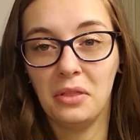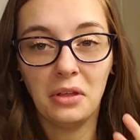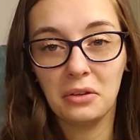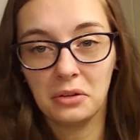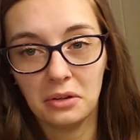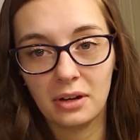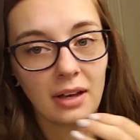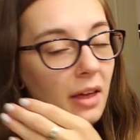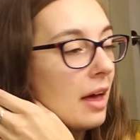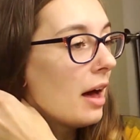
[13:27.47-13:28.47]
the look.
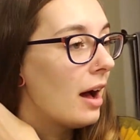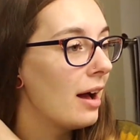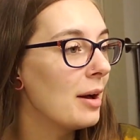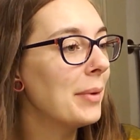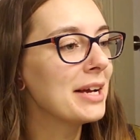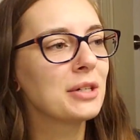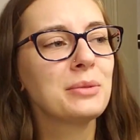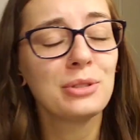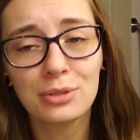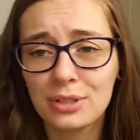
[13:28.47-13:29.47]
Um, I
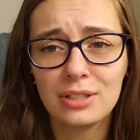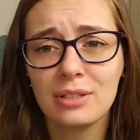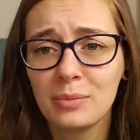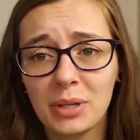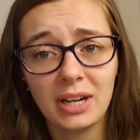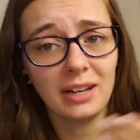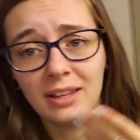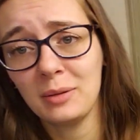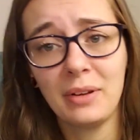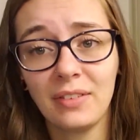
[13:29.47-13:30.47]
don't usually put
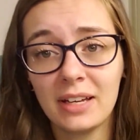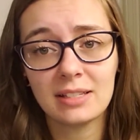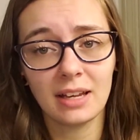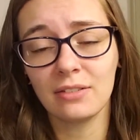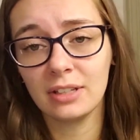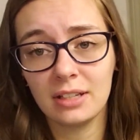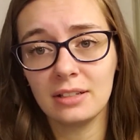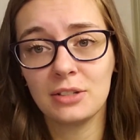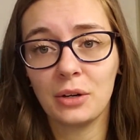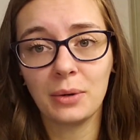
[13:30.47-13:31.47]
anything on my face. I
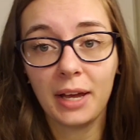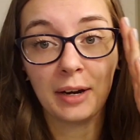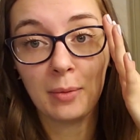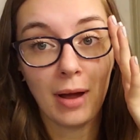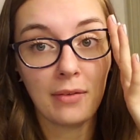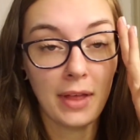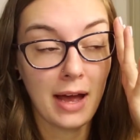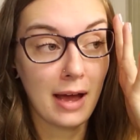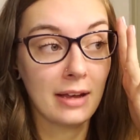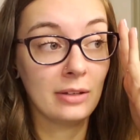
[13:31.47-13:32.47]
really don't care about
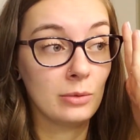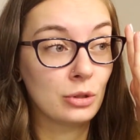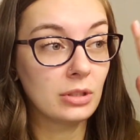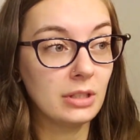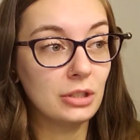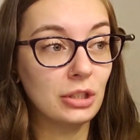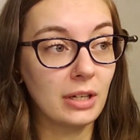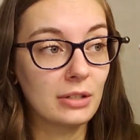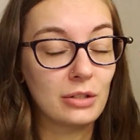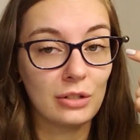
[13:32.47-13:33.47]
that. I usually
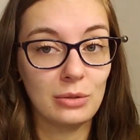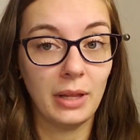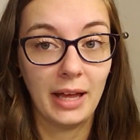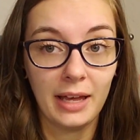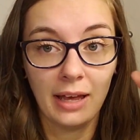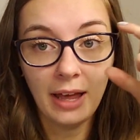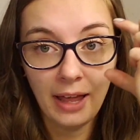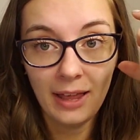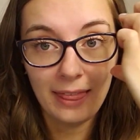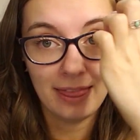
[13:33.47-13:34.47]
just do like
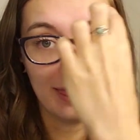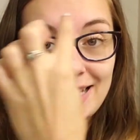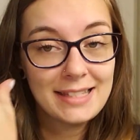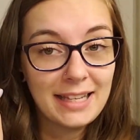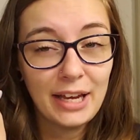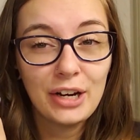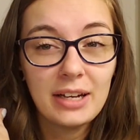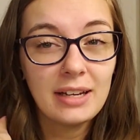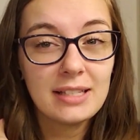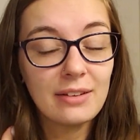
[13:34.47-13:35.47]
this
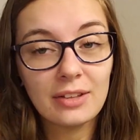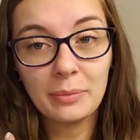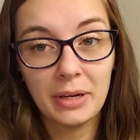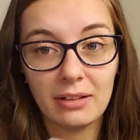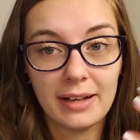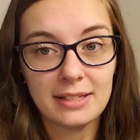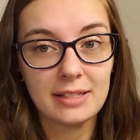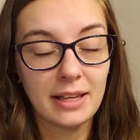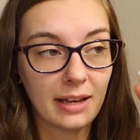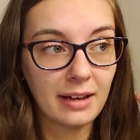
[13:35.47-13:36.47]
area because I feel like my
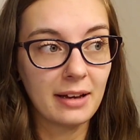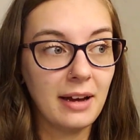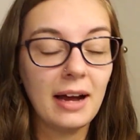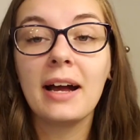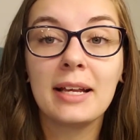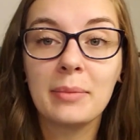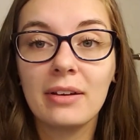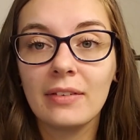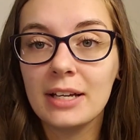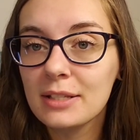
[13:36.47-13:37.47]
glasses like hide
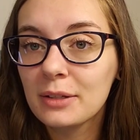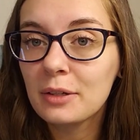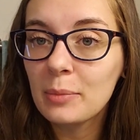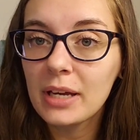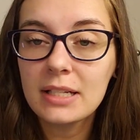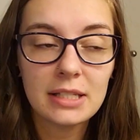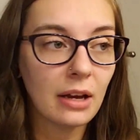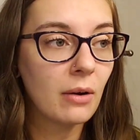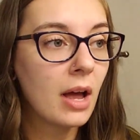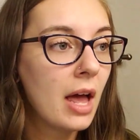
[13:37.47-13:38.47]
my face a little bit.
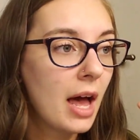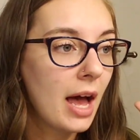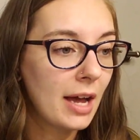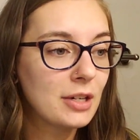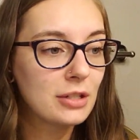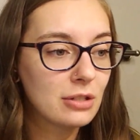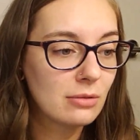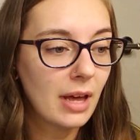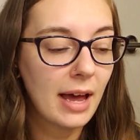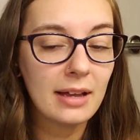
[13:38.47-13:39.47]
So I just do
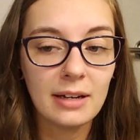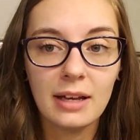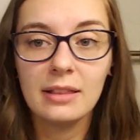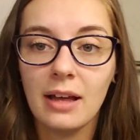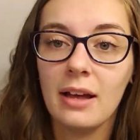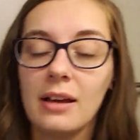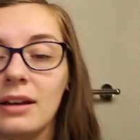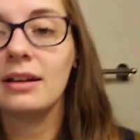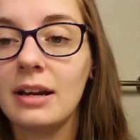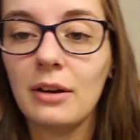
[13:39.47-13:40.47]
that and
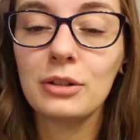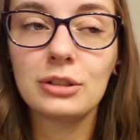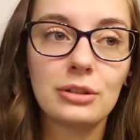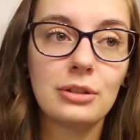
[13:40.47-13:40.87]
then I'll show